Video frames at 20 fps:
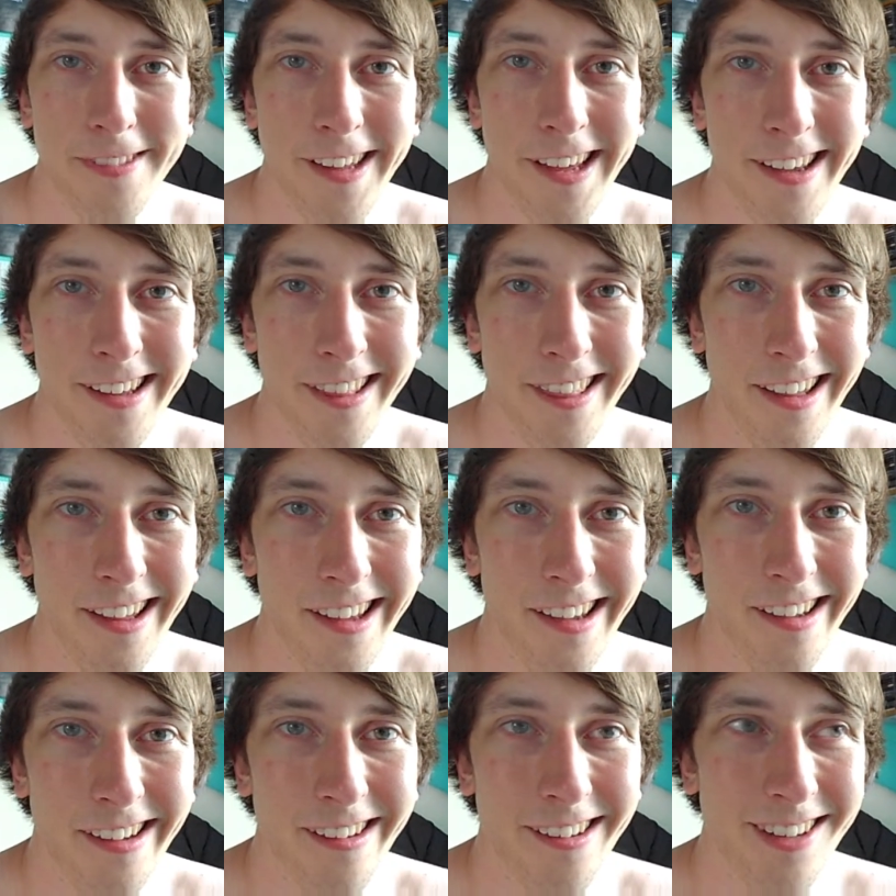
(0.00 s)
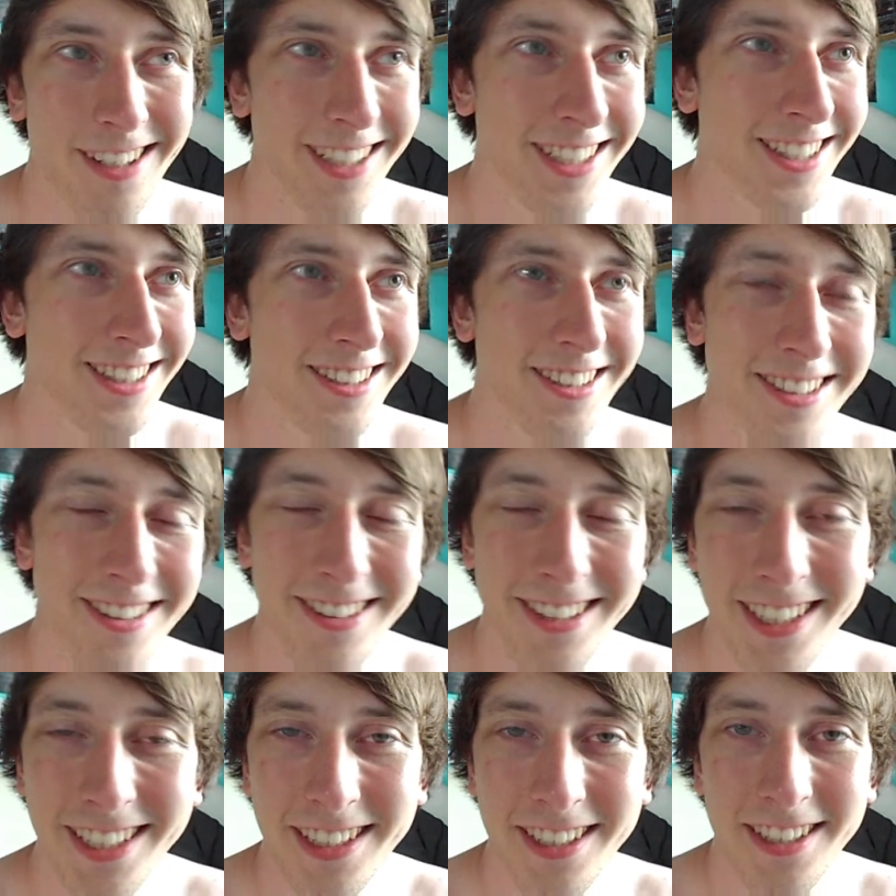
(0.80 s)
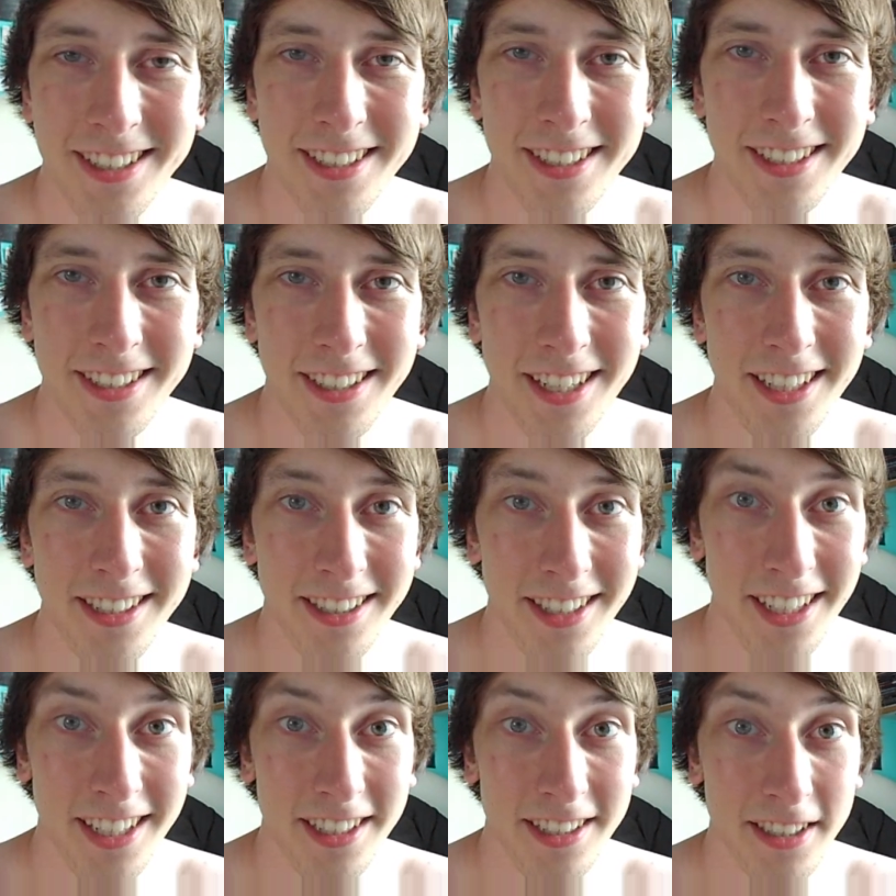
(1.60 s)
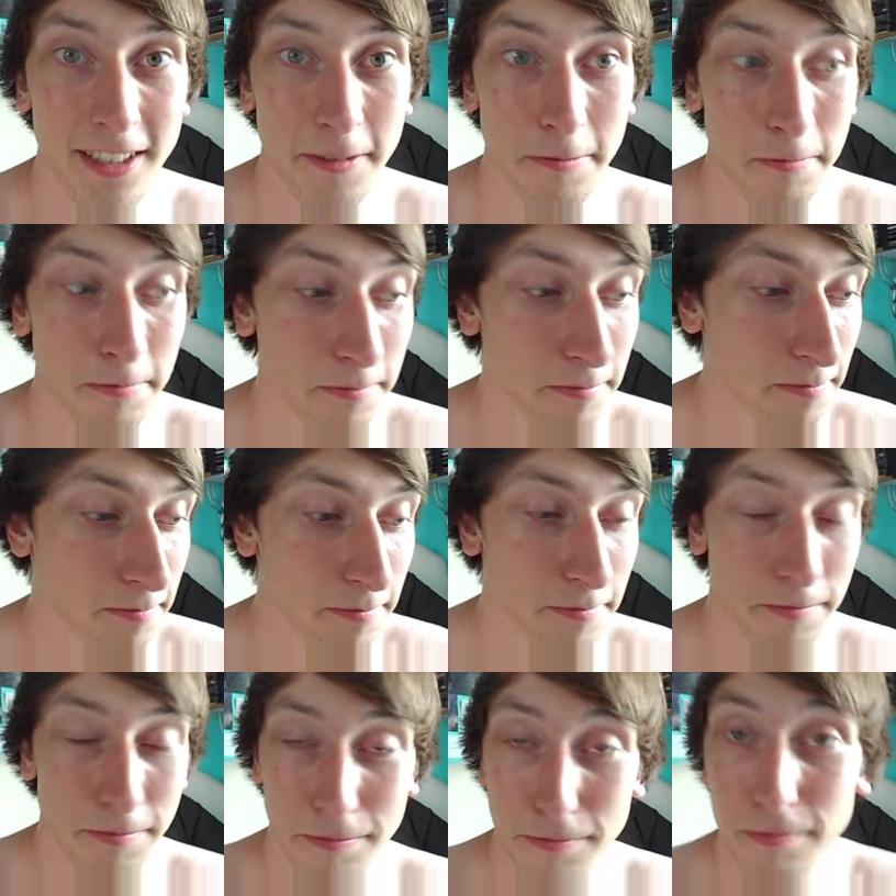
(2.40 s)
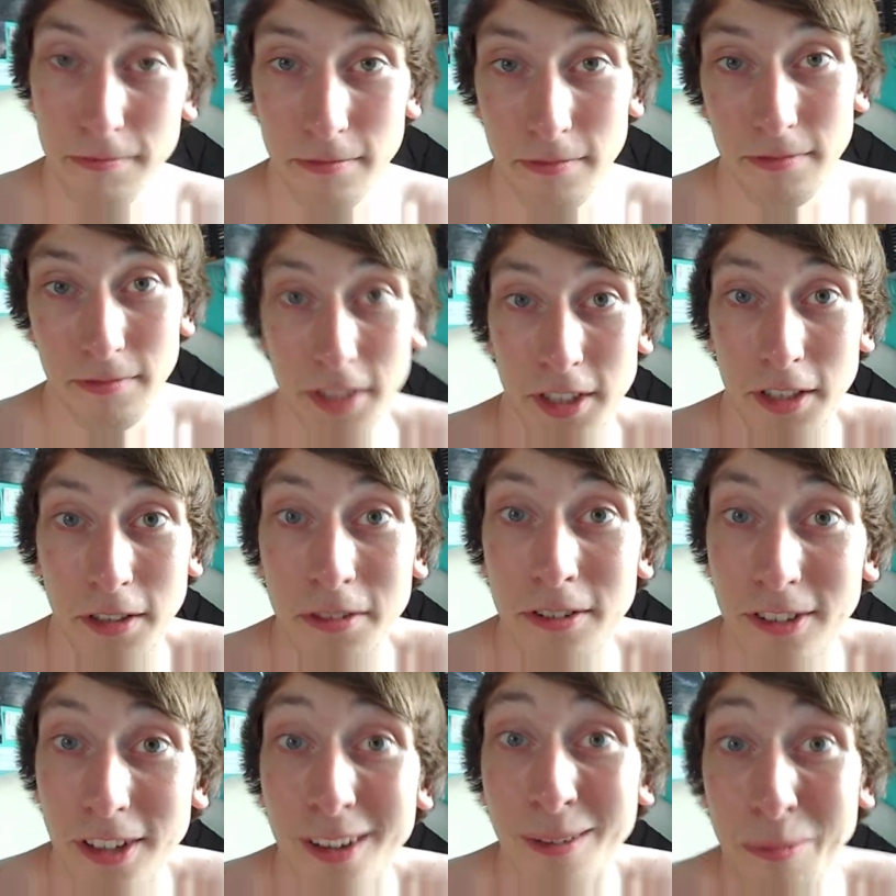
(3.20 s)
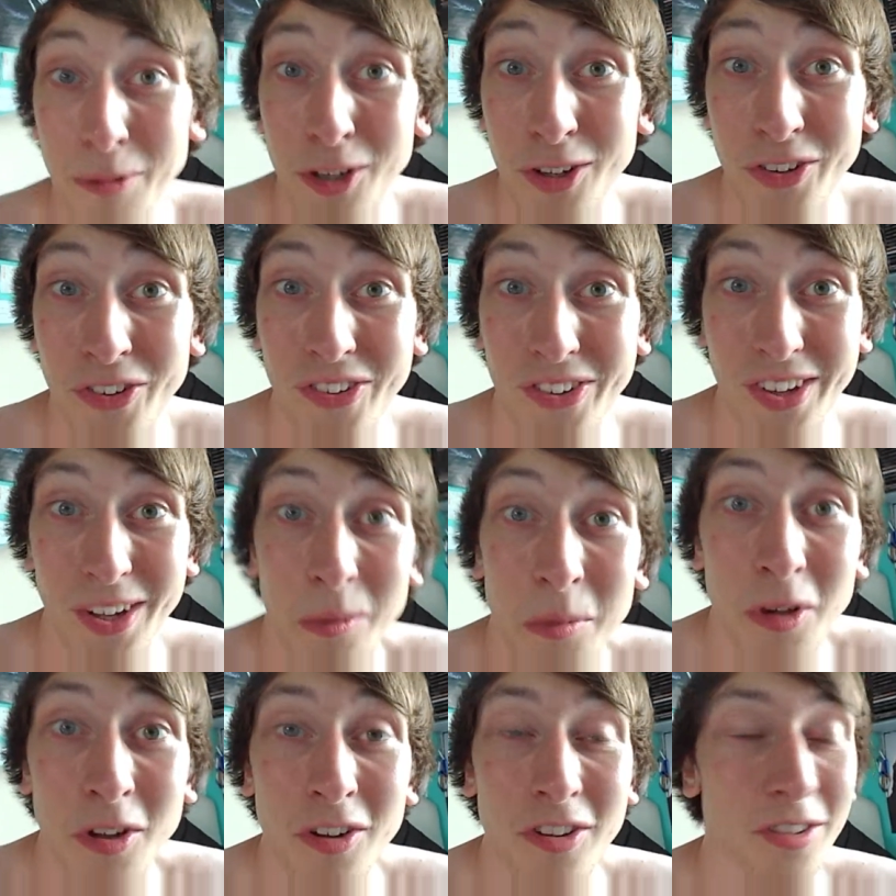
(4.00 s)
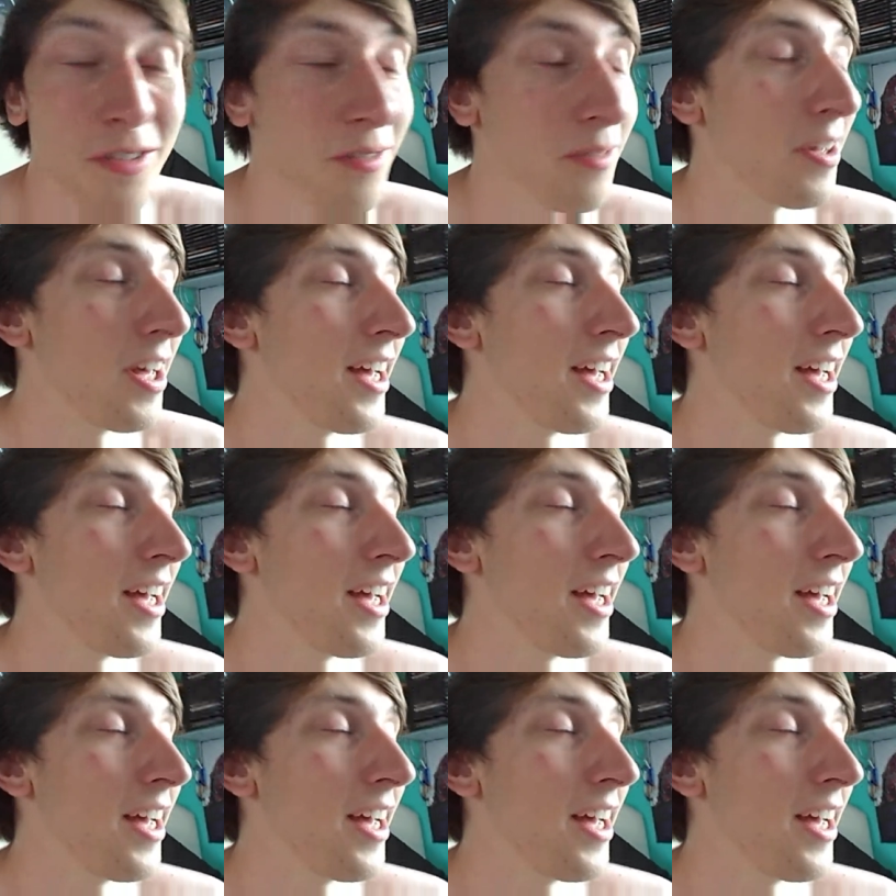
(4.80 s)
and that I can do it and that I'm you know, I'm good. I'm good.